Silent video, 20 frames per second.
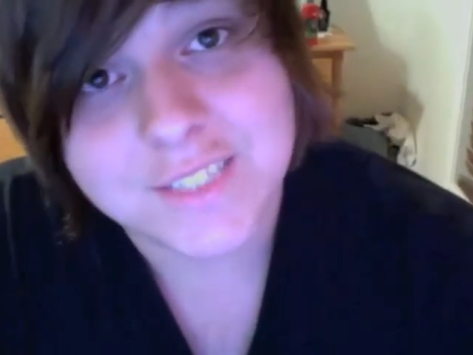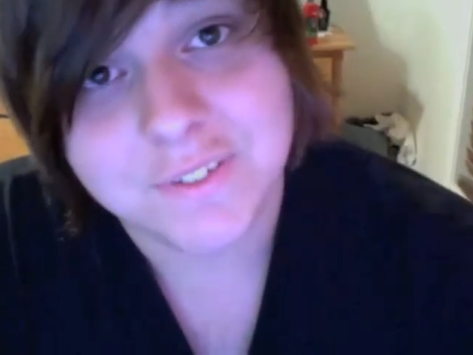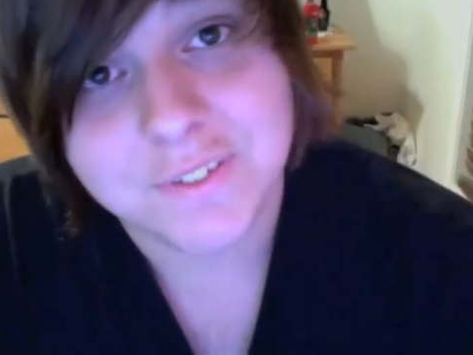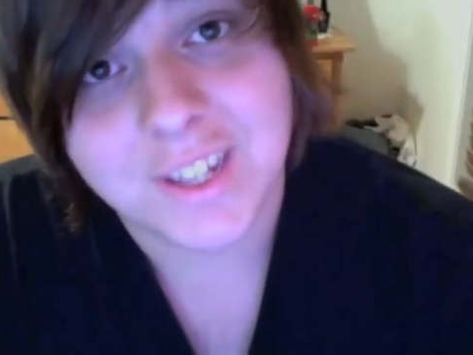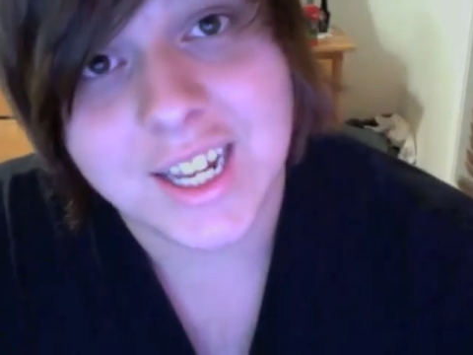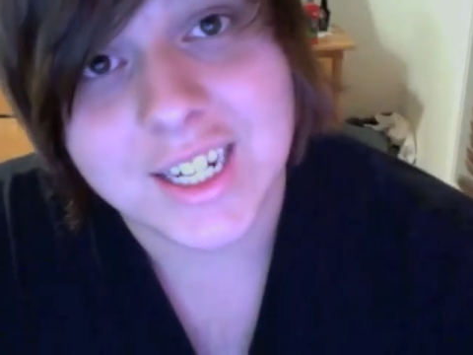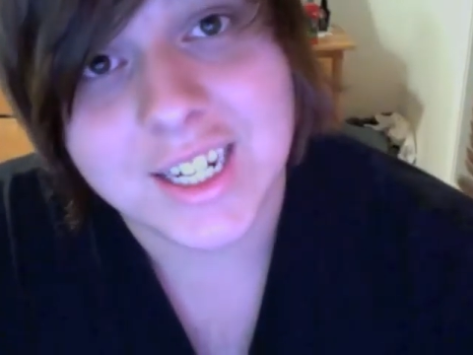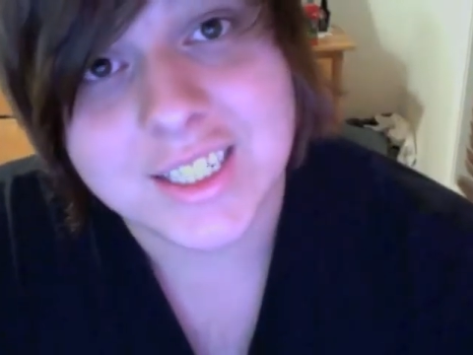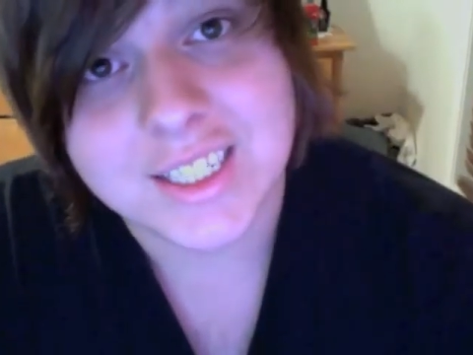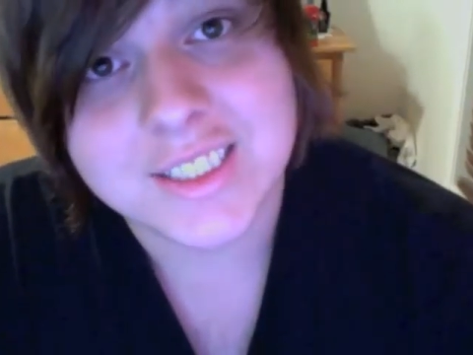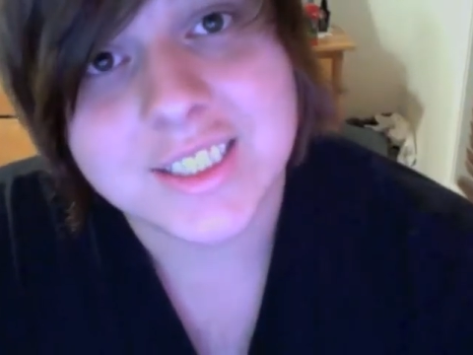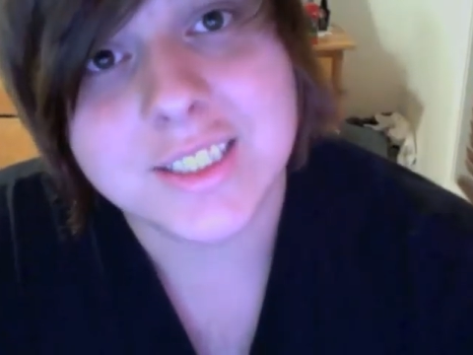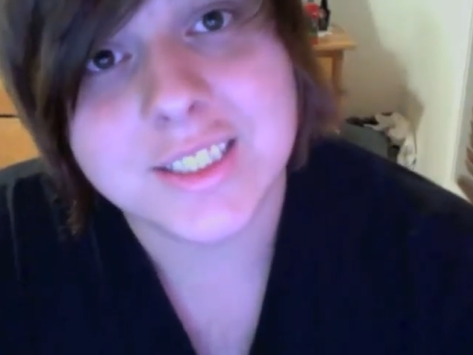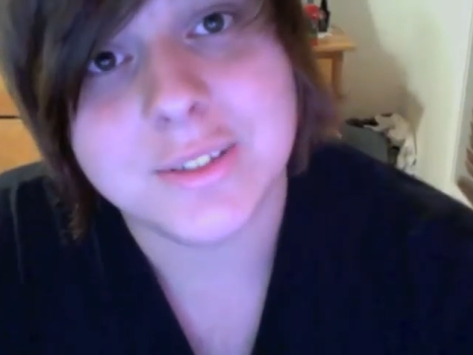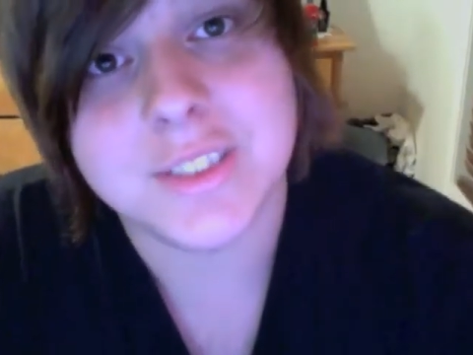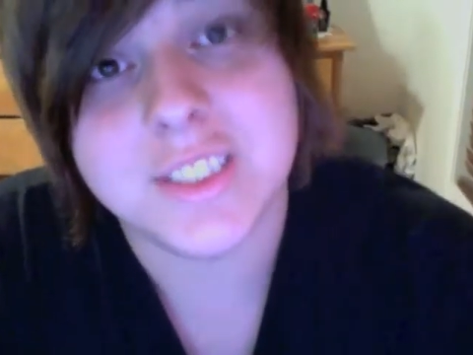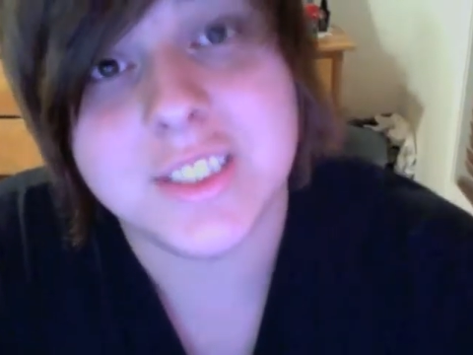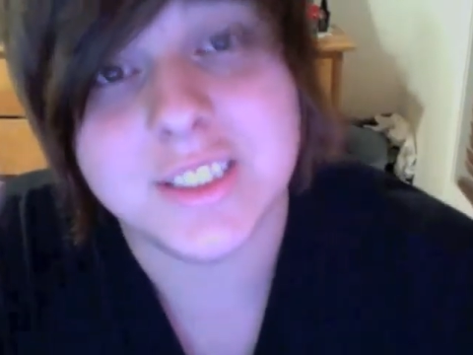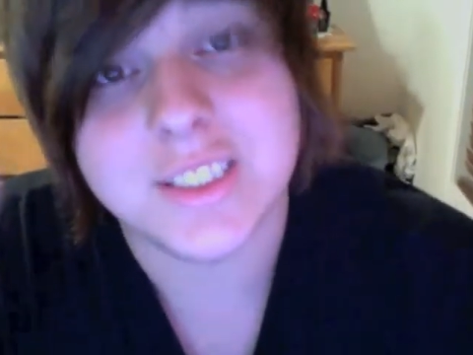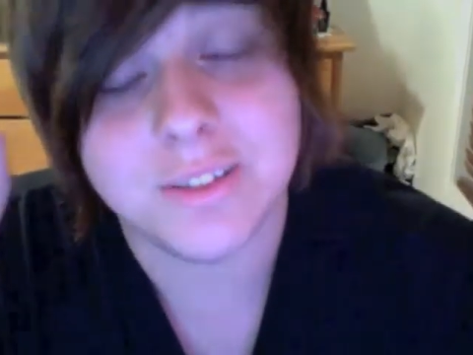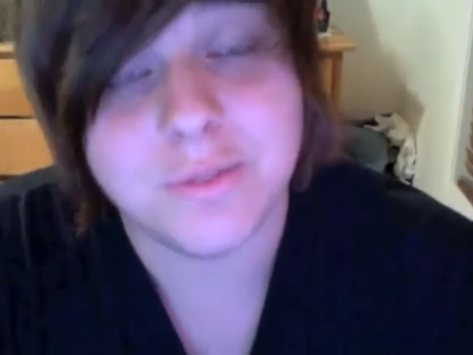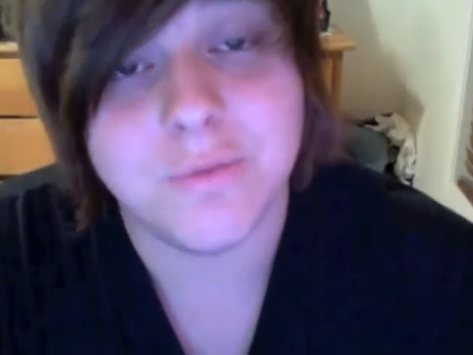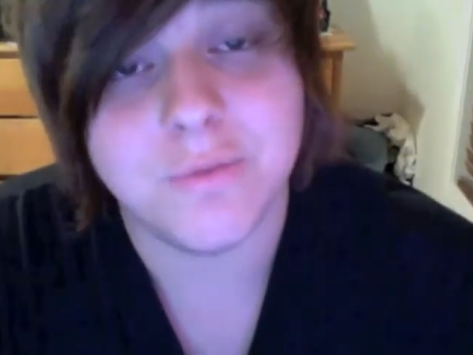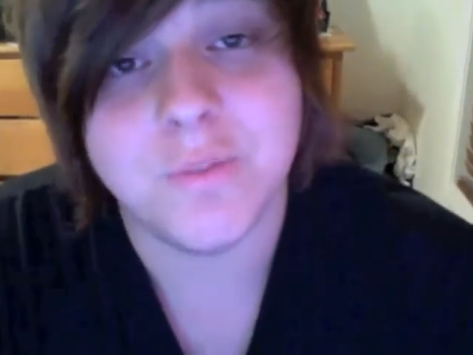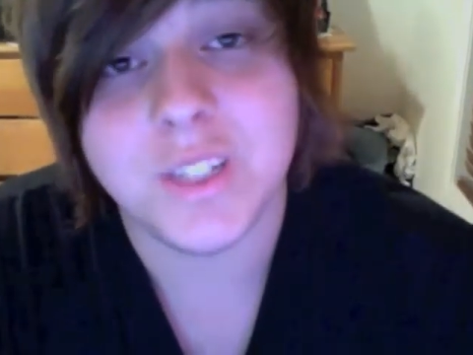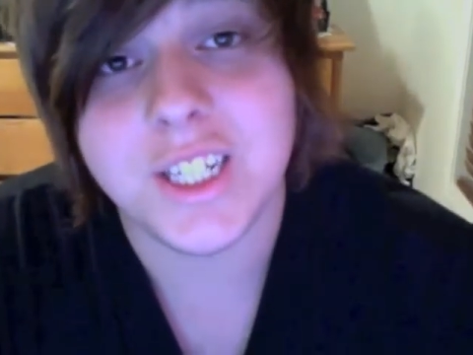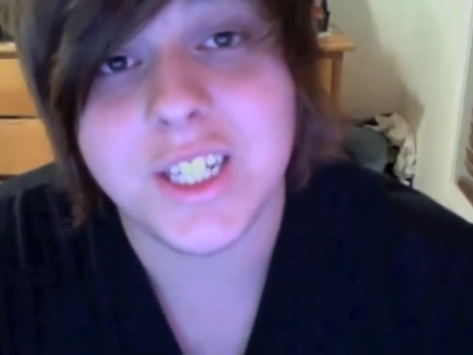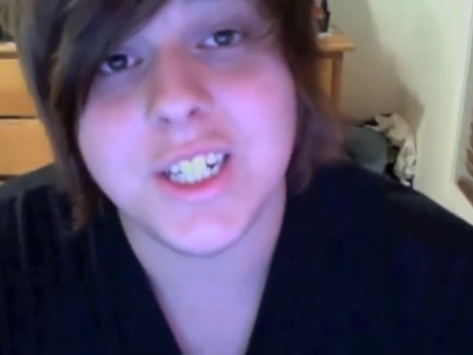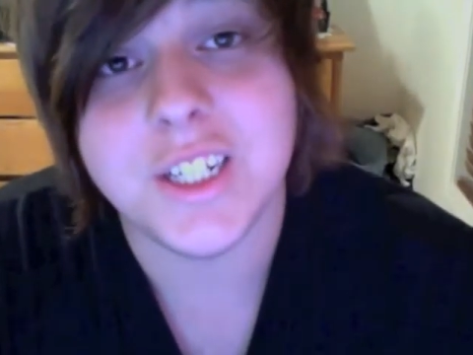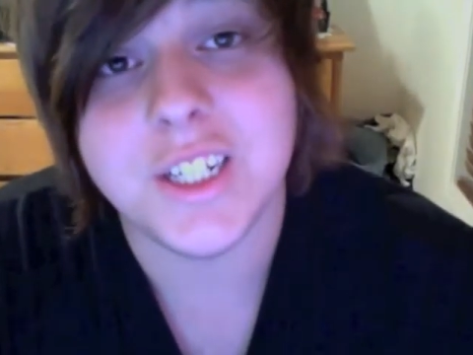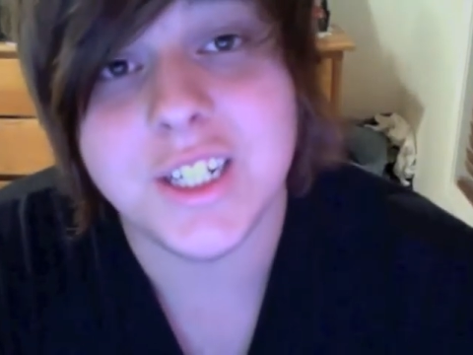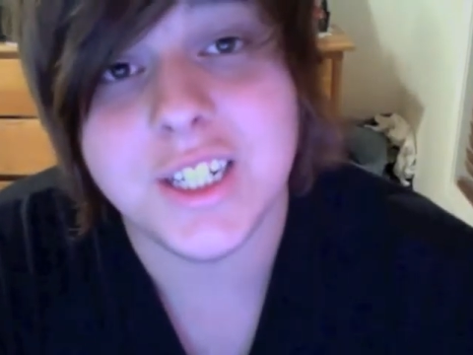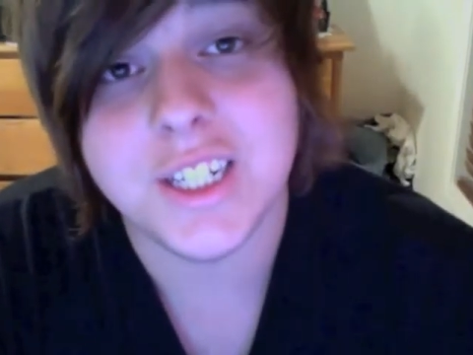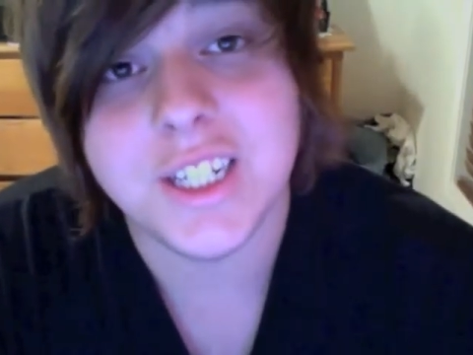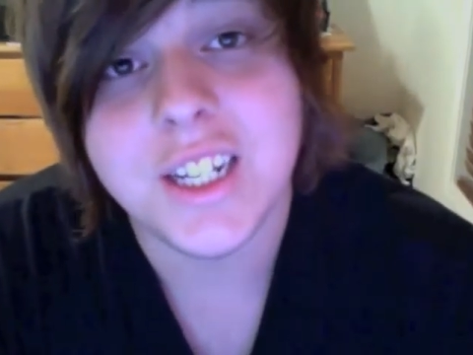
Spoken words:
Flags. It was really good.